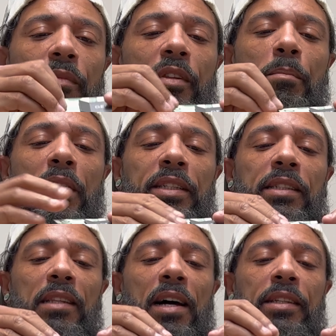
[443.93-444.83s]
The money
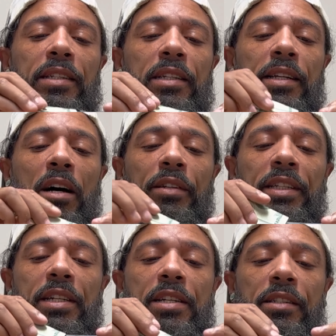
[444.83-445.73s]
slides in and out
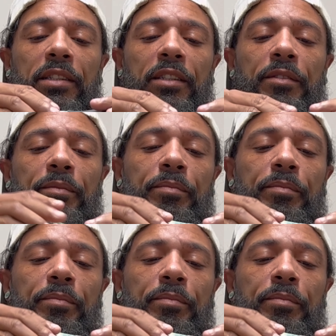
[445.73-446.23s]
easily.